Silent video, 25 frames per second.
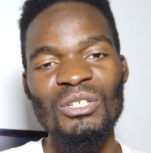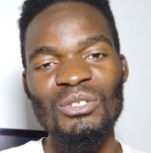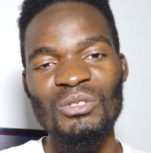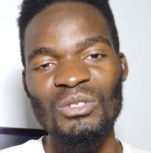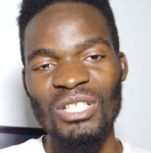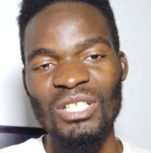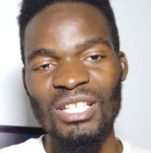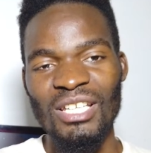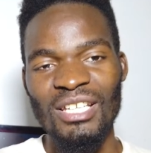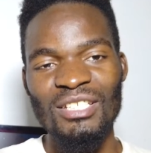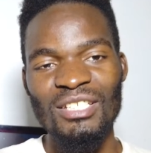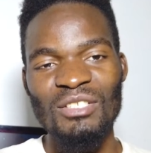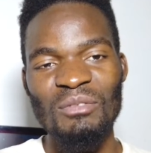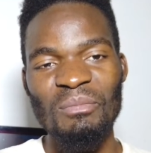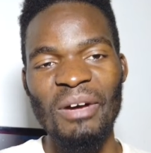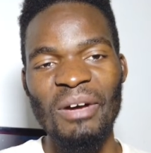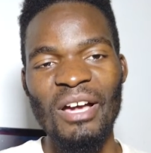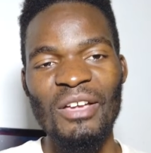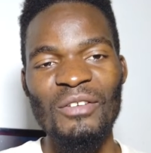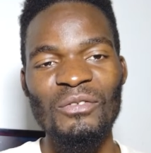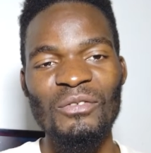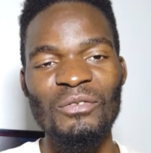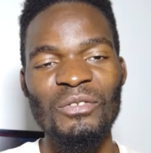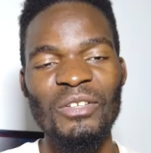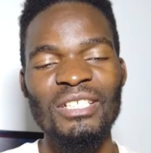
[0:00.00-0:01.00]
to get
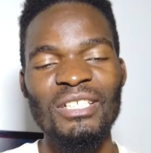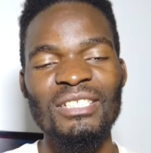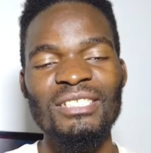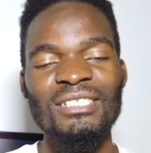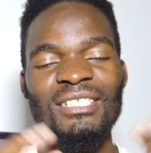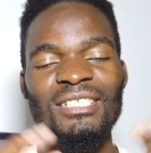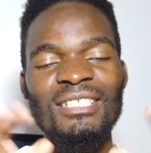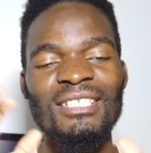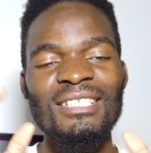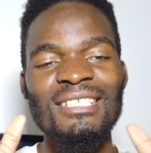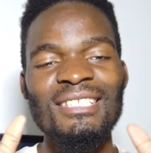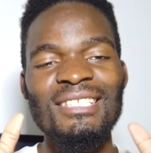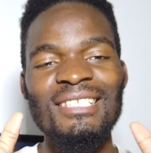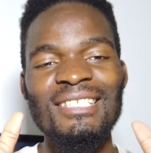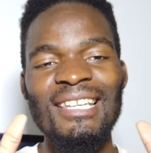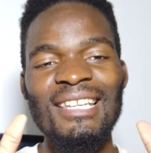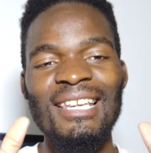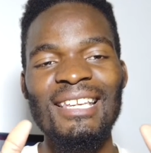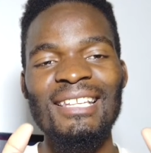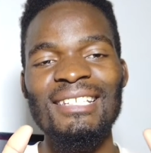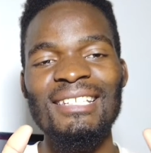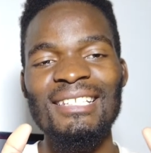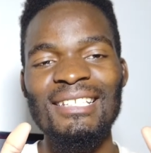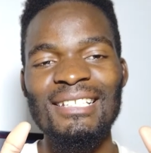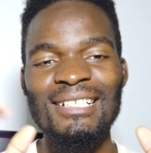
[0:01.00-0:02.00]
my first
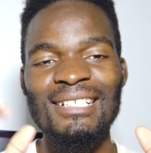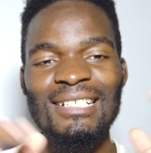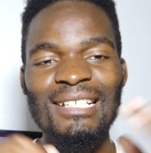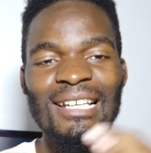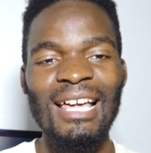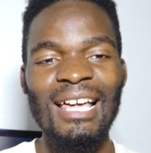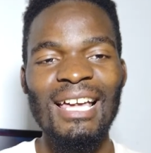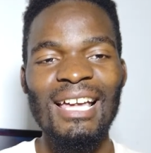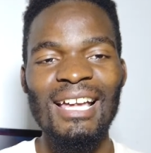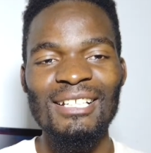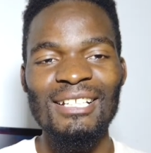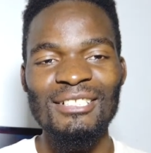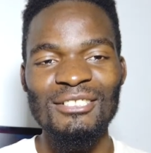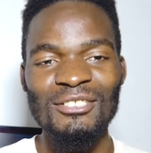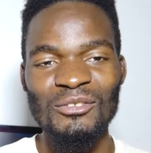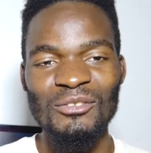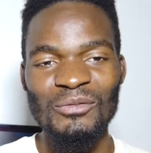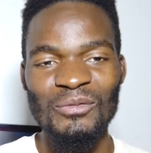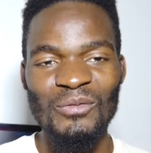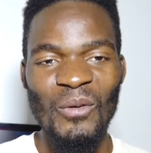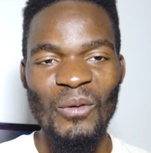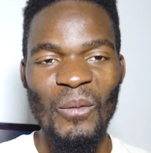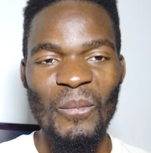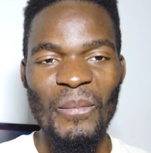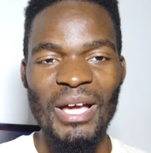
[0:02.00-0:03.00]
10 clients
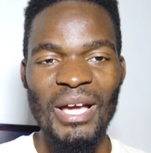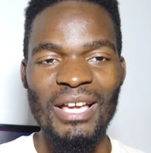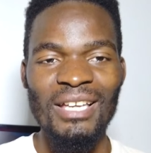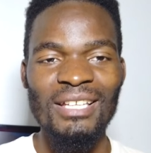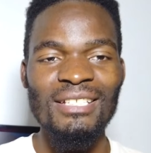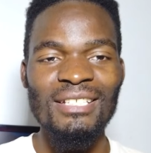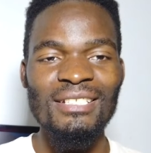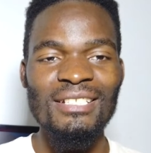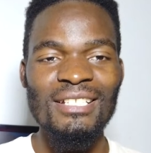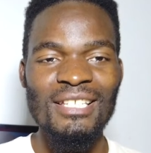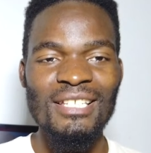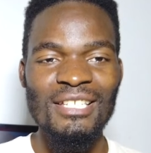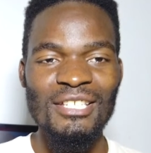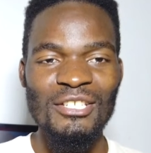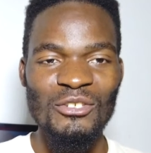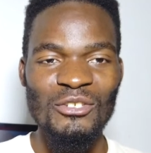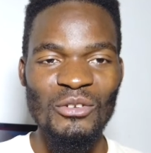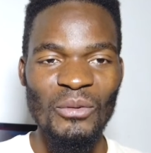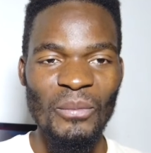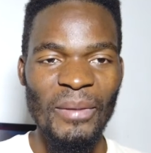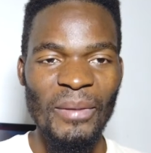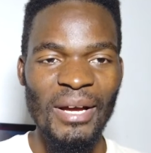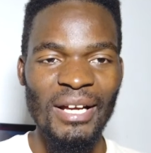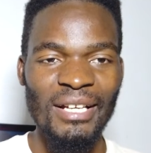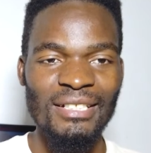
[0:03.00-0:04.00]
for my
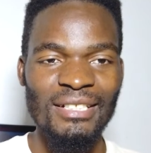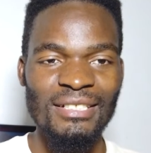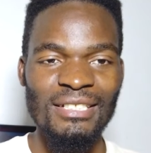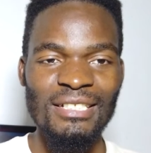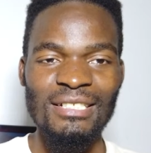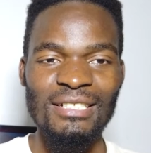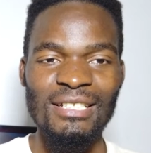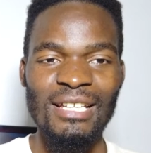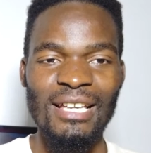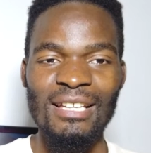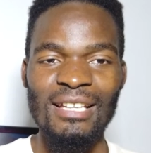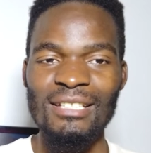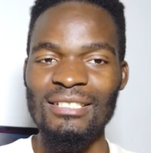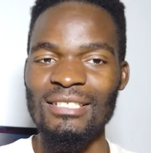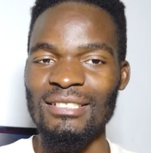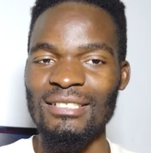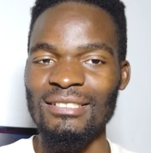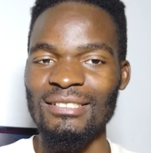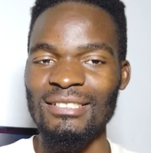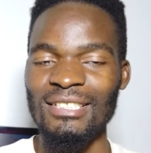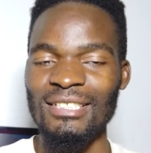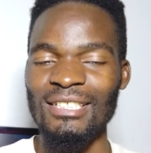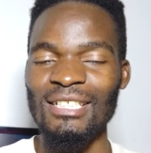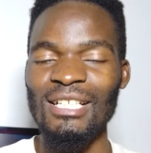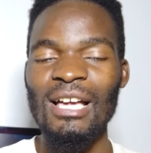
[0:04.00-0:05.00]
digital marketing
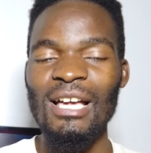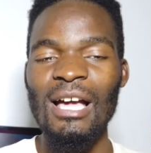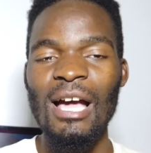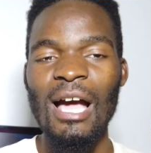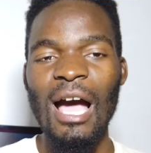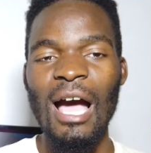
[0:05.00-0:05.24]
agency.